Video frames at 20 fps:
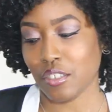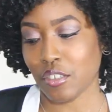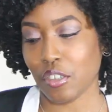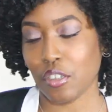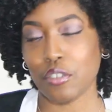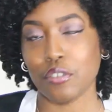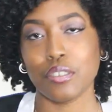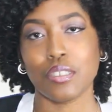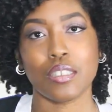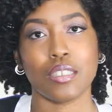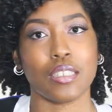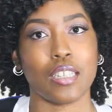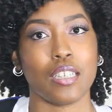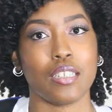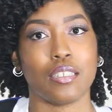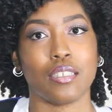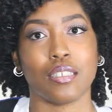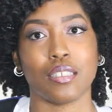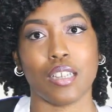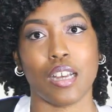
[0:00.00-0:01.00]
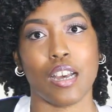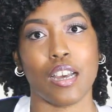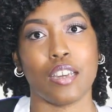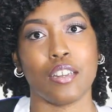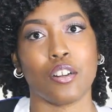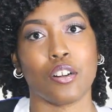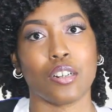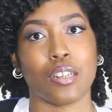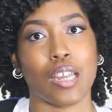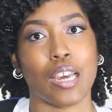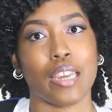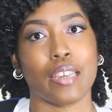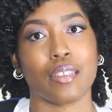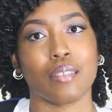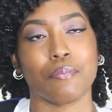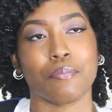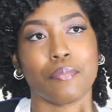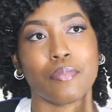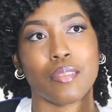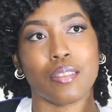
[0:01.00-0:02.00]
clothes that they design are like
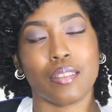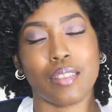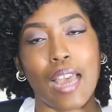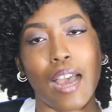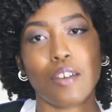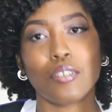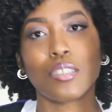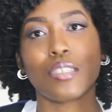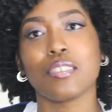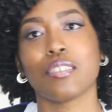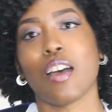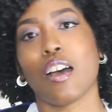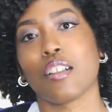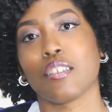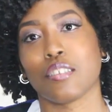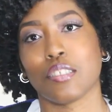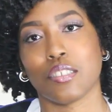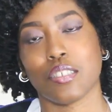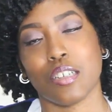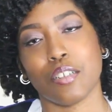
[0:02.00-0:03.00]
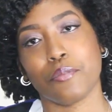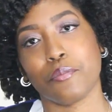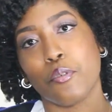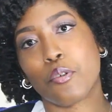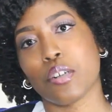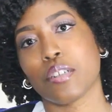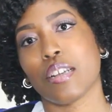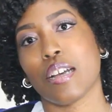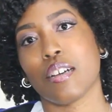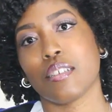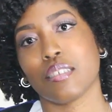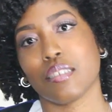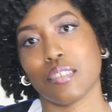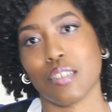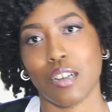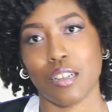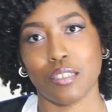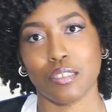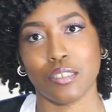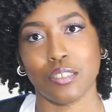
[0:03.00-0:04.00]
a thousand dollars, like four thousand
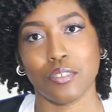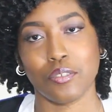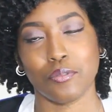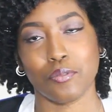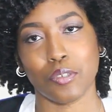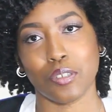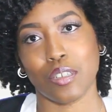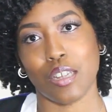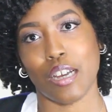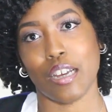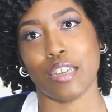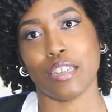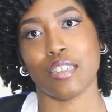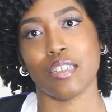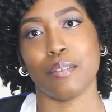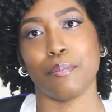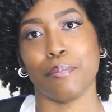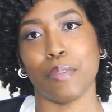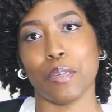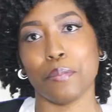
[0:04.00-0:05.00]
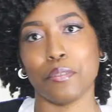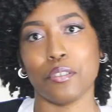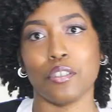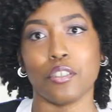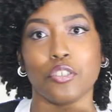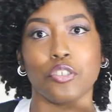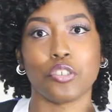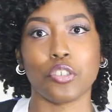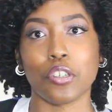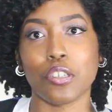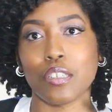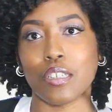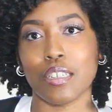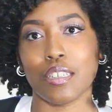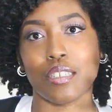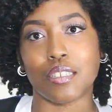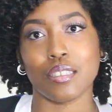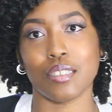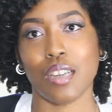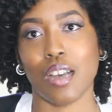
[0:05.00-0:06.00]
dollars for like maybe a shirt
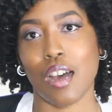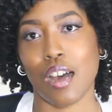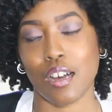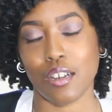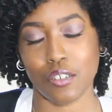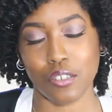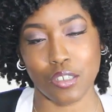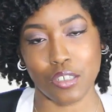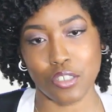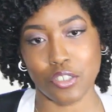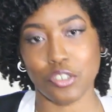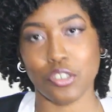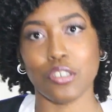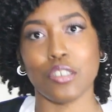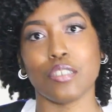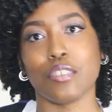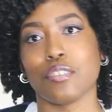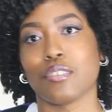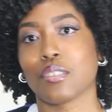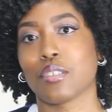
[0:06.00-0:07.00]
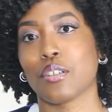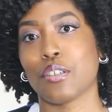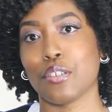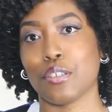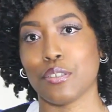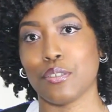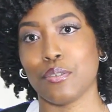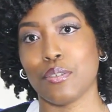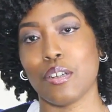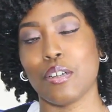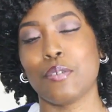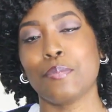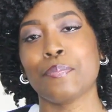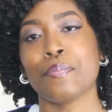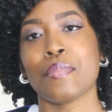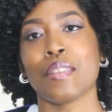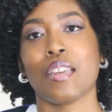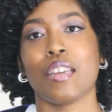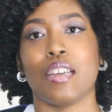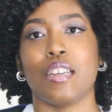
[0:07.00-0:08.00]
and a top, or a shirt and a skirt, you know?
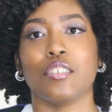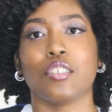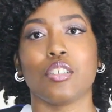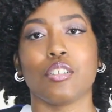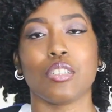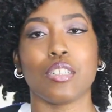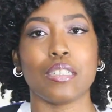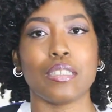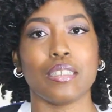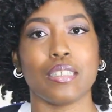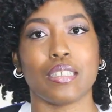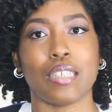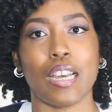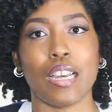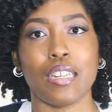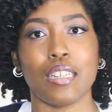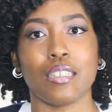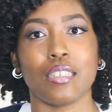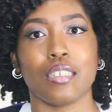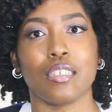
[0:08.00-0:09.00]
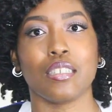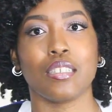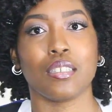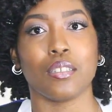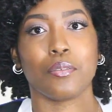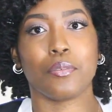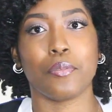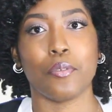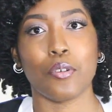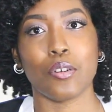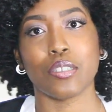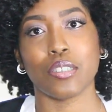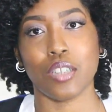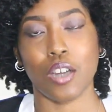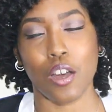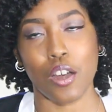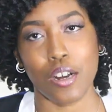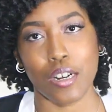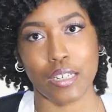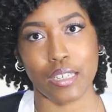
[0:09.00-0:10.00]
And so they're designing this for
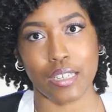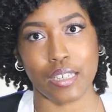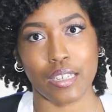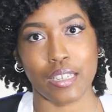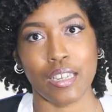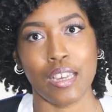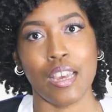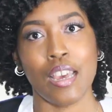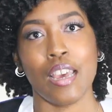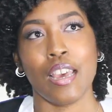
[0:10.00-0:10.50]
Target,